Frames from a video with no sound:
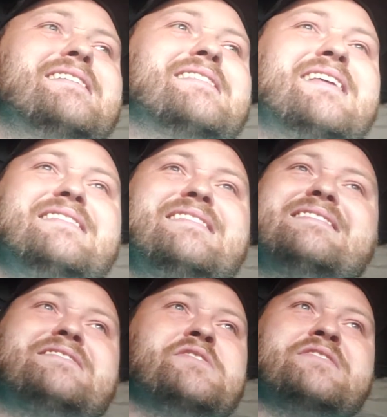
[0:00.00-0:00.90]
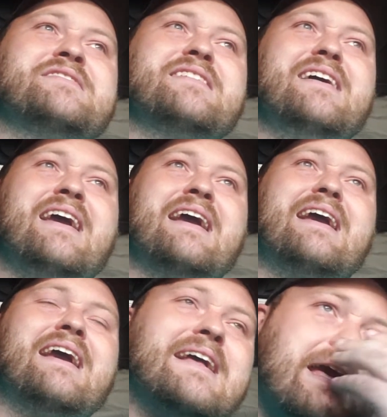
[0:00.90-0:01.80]
this is just
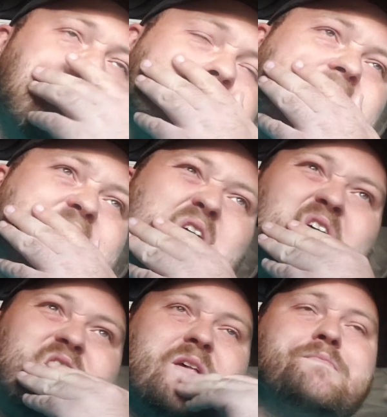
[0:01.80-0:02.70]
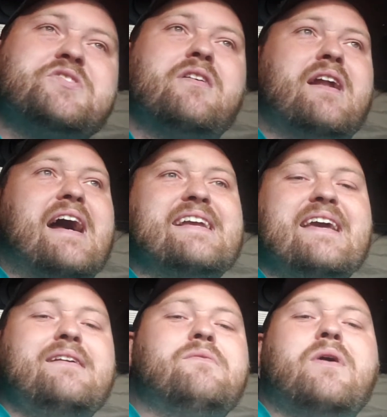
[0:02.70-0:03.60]
it's absurd. I
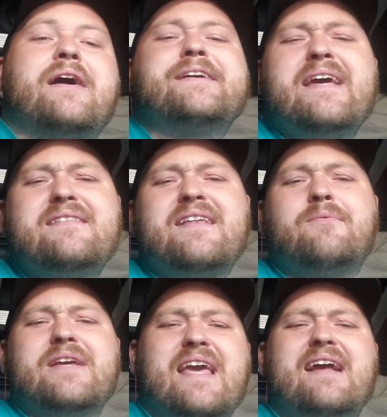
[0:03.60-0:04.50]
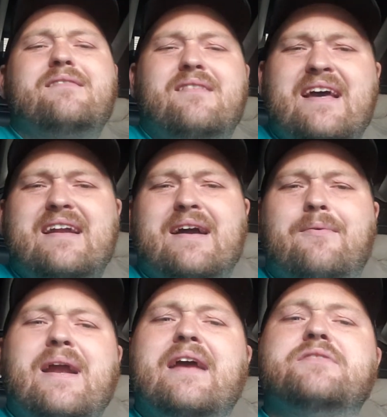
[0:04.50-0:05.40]
get that we can't let
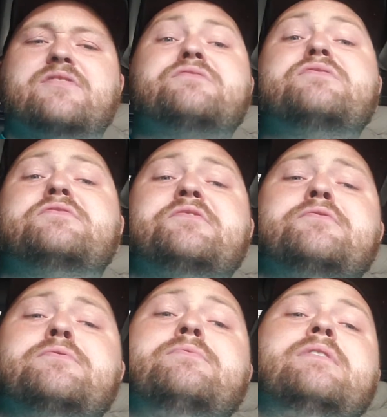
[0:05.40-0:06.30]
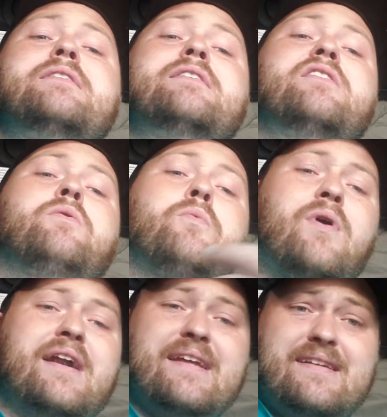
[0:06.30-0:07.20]
Iran just do
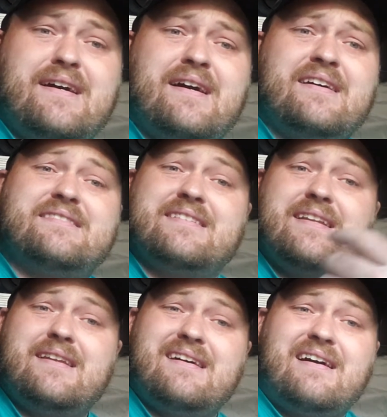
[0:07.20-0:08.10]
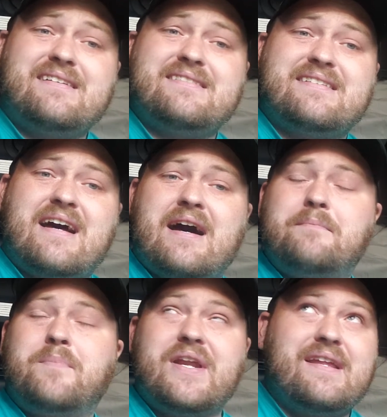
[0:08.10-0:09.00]
what it does
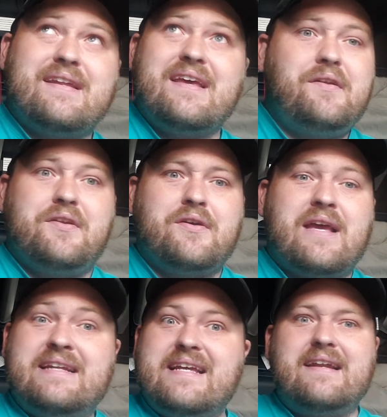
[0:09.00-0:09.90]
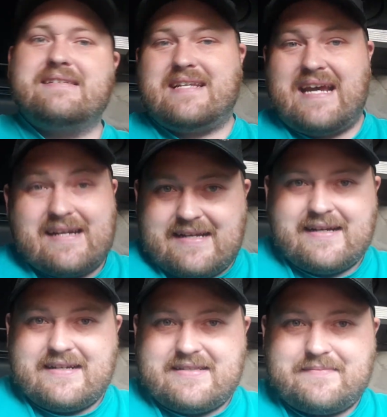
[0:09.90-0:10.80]
nonstop, but it didn't attack
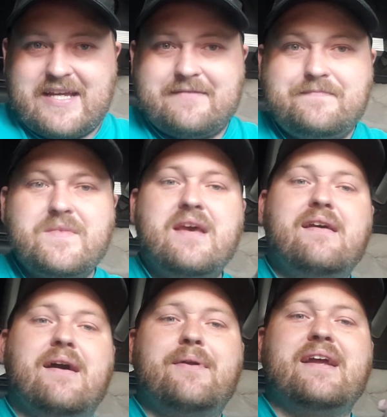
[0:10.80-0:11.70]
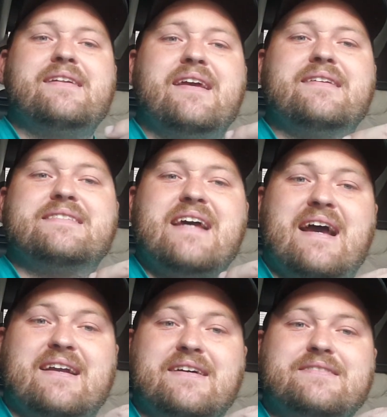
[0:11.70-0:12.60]
us, man. Iran didn't
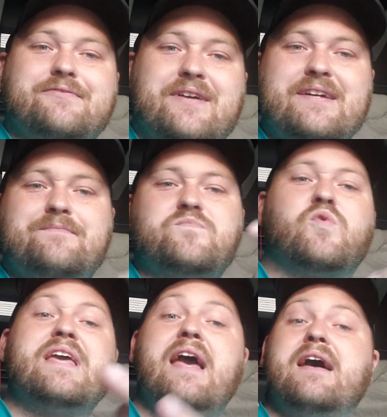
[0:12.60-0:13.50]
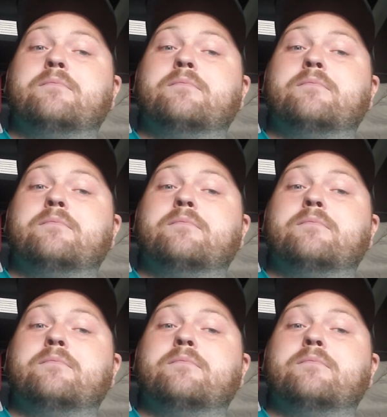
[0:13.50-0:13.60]
attack us, right? We had